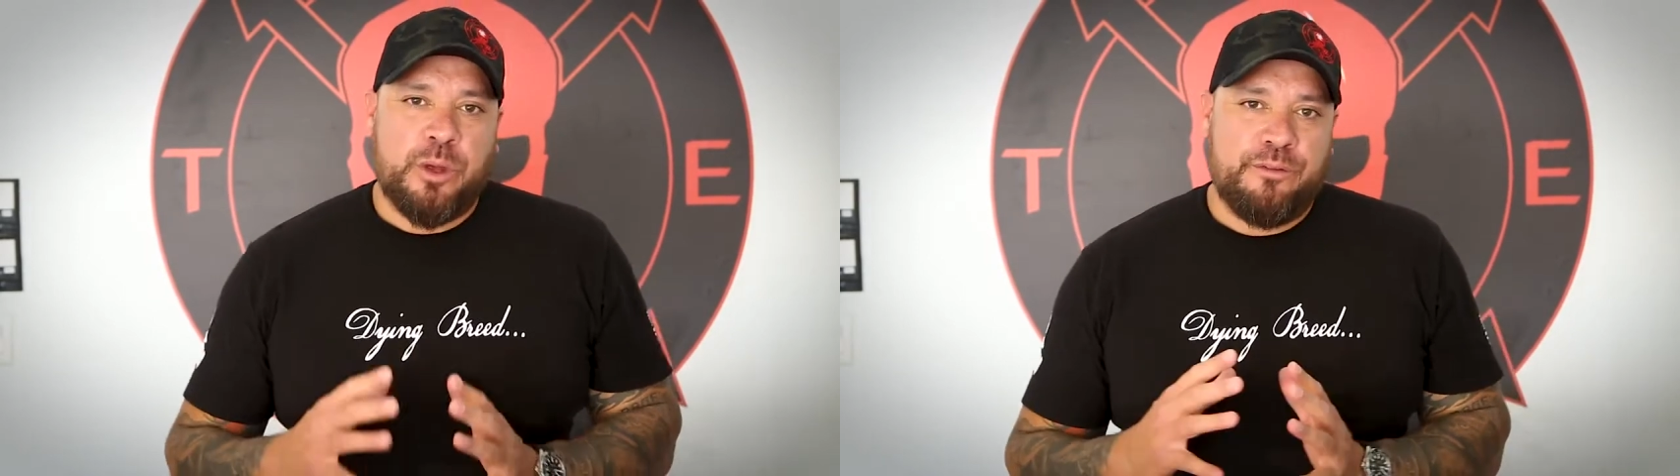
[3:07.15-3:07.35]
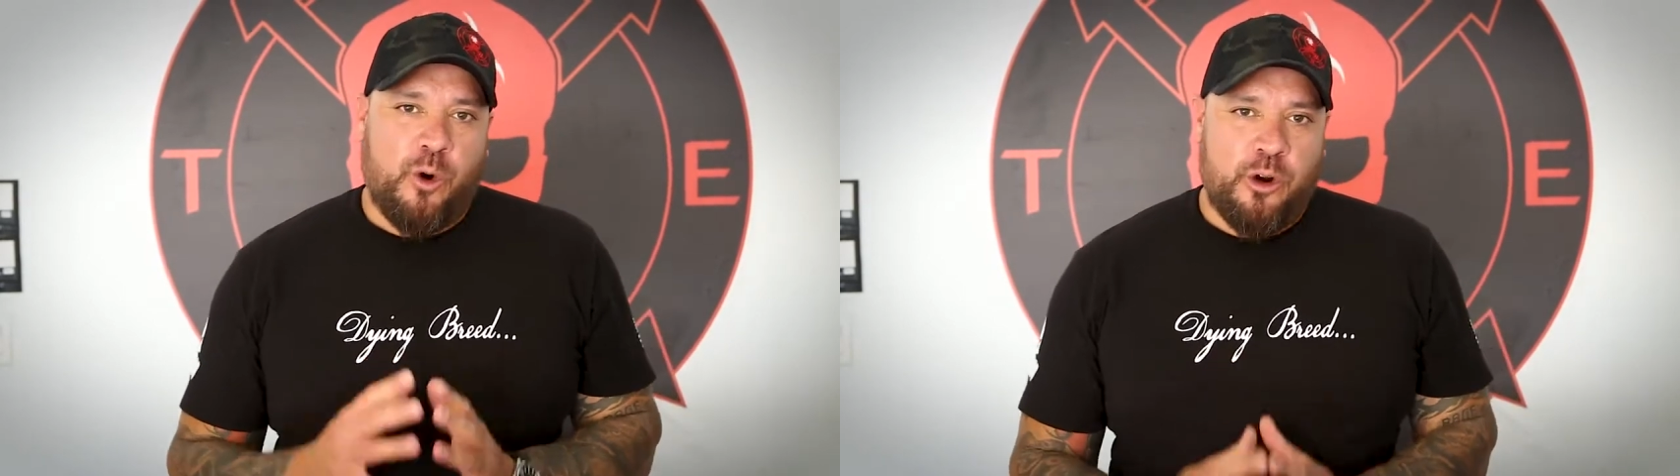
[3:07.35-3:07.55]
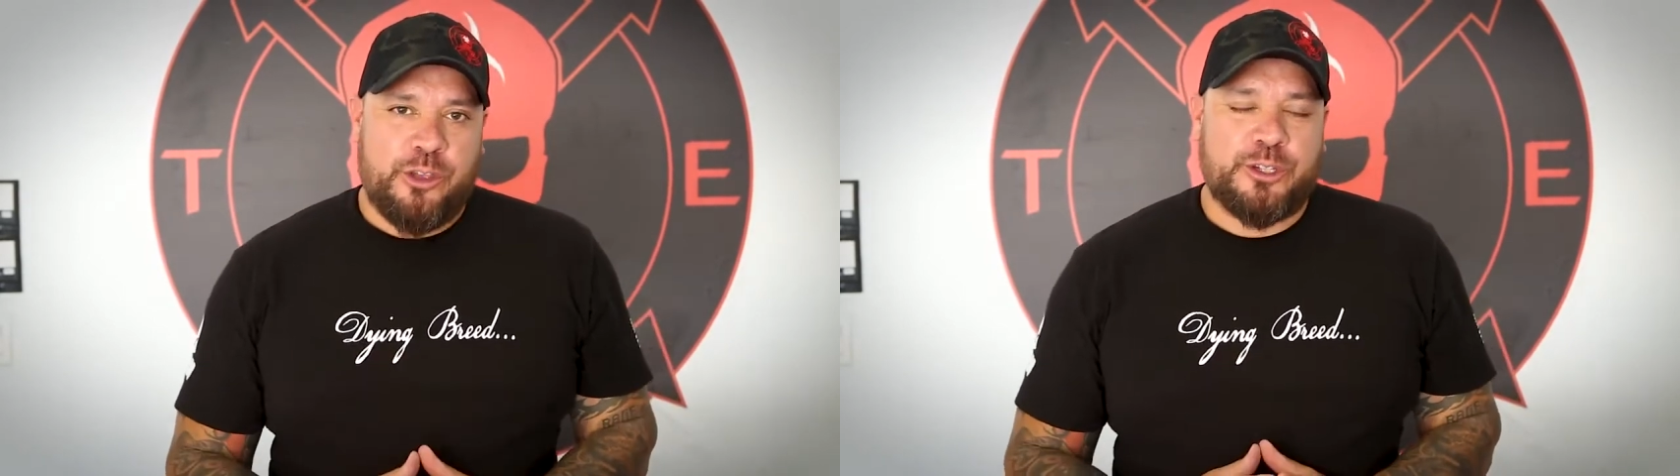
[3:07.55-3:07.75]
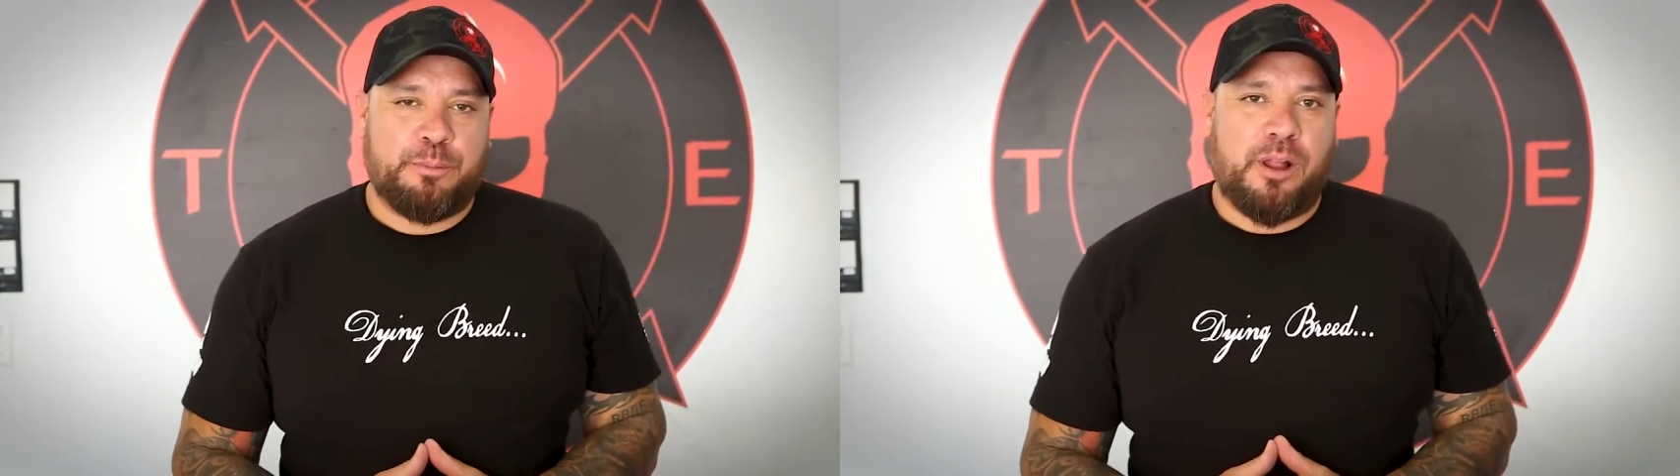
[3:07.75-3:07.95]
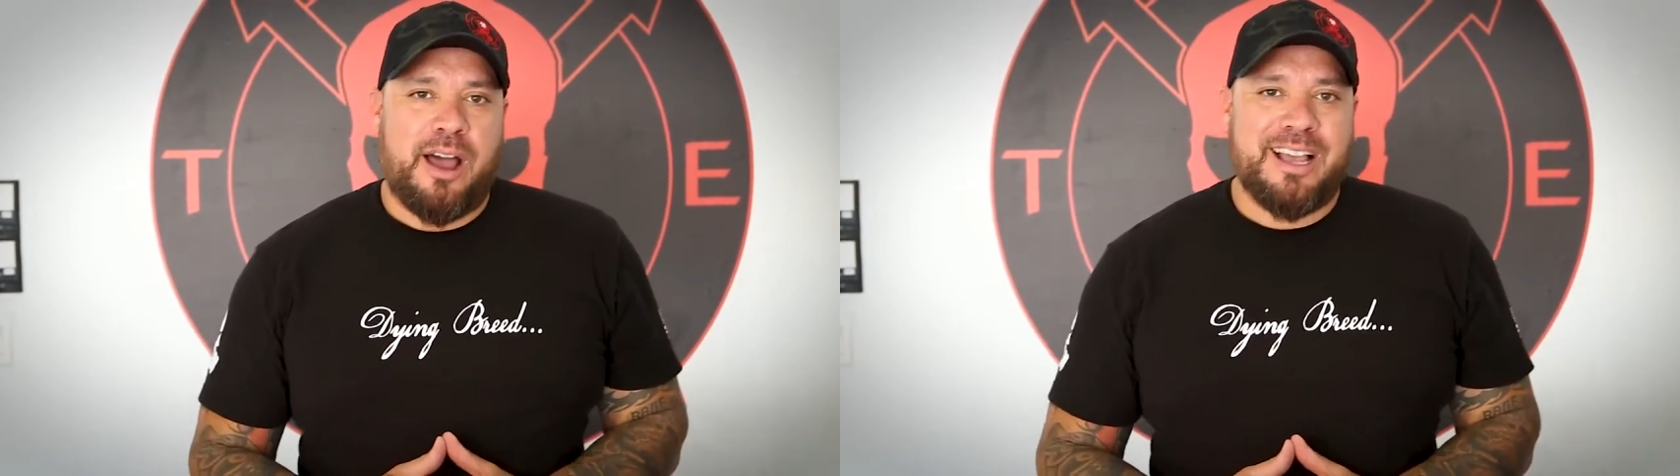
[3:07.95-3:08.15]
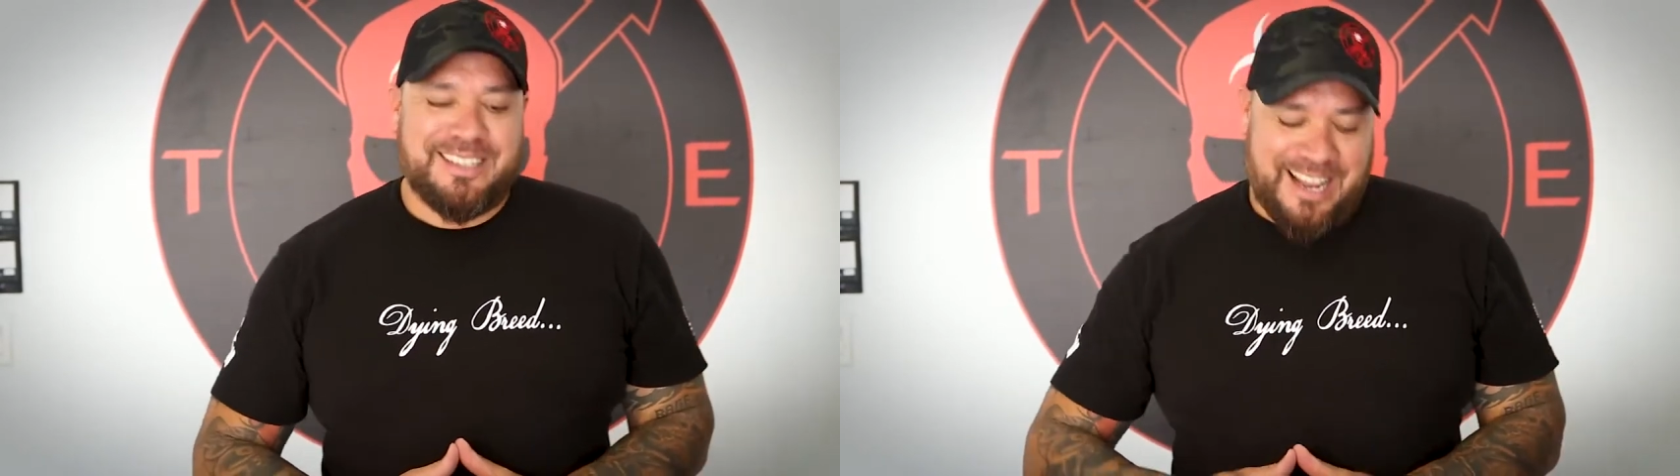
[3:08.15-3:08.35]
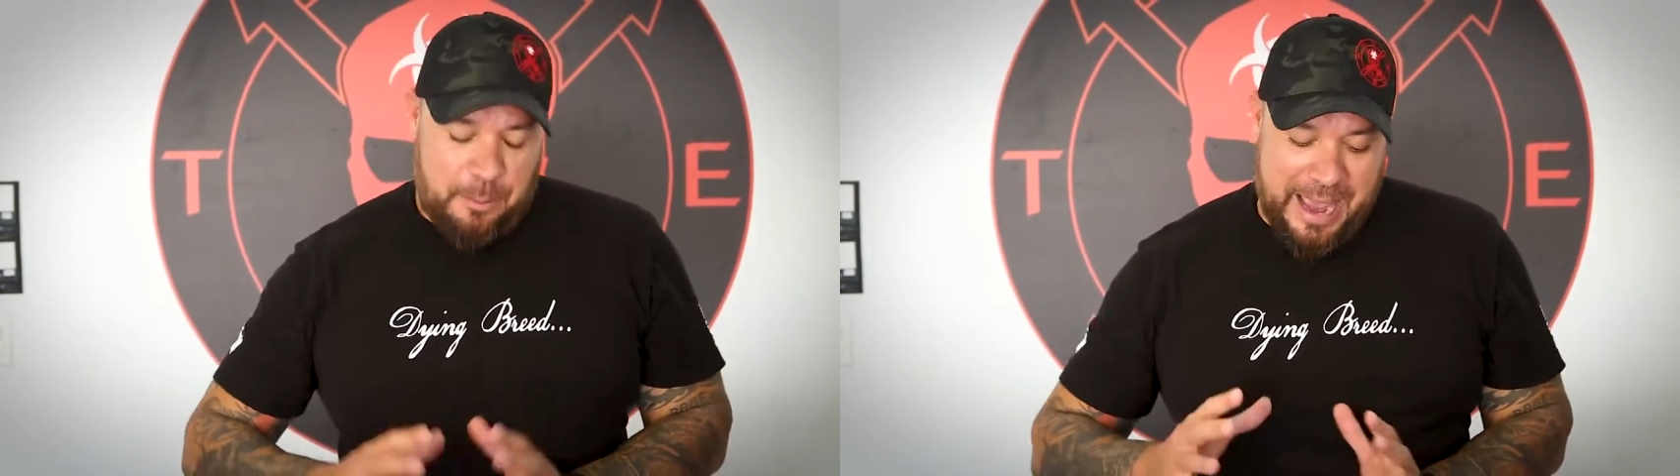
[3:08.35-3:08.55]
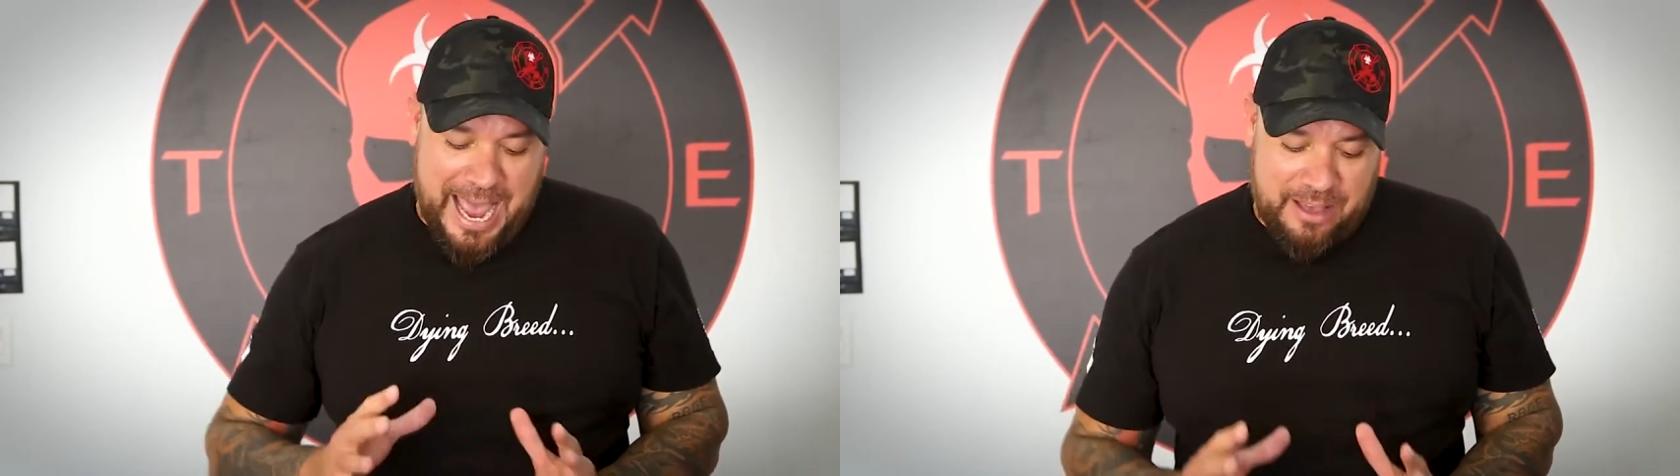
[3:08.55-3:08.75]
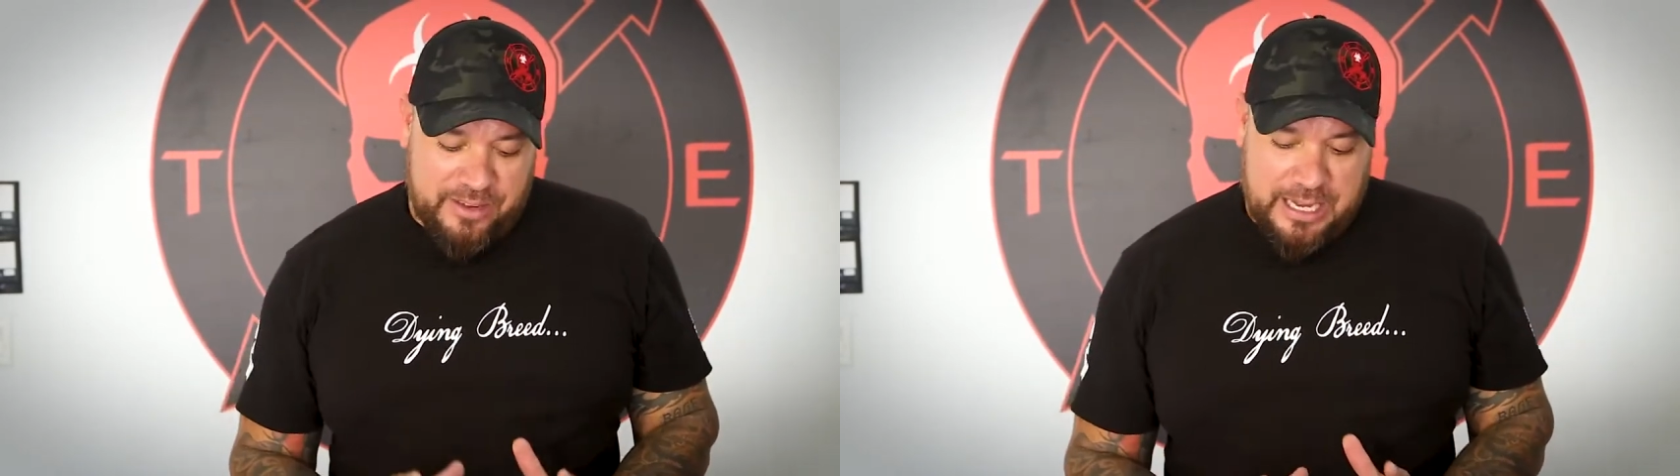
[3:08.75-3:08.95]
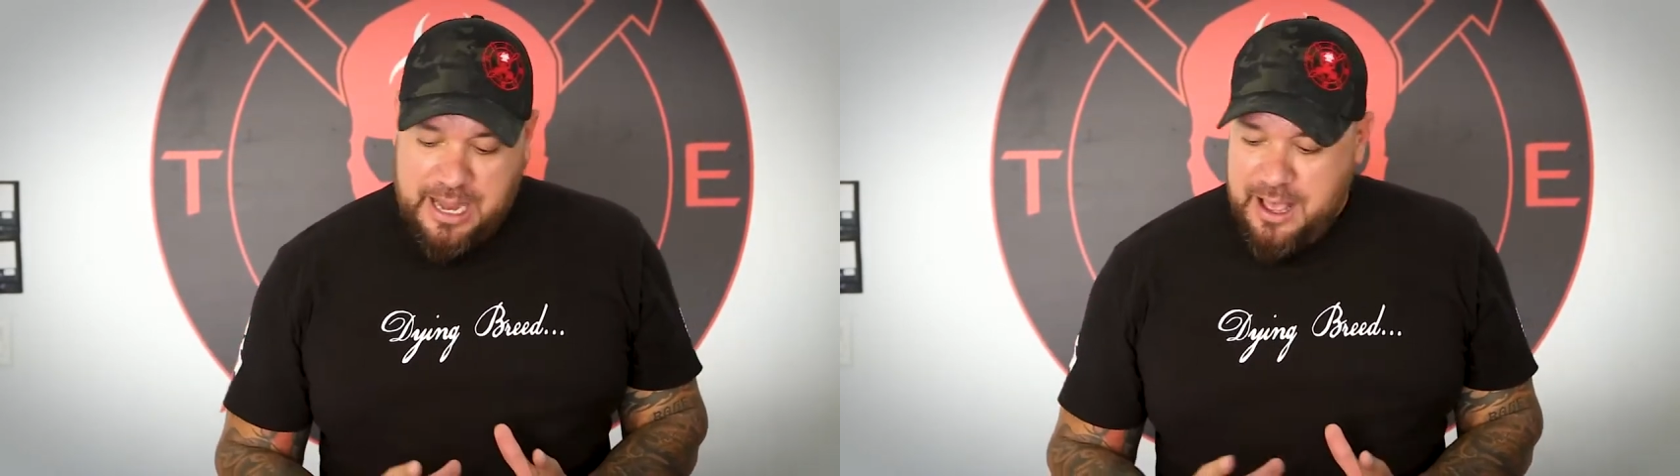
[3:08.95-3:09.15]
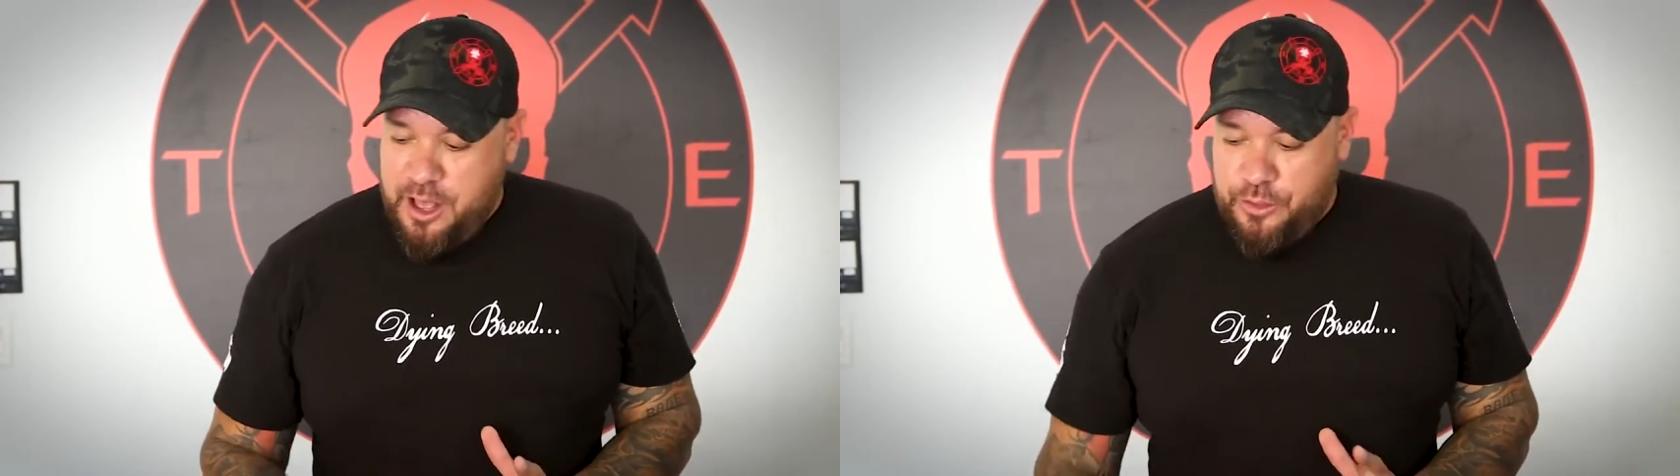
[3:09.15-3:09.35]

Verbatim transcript: We've ordered the supplies and I'm having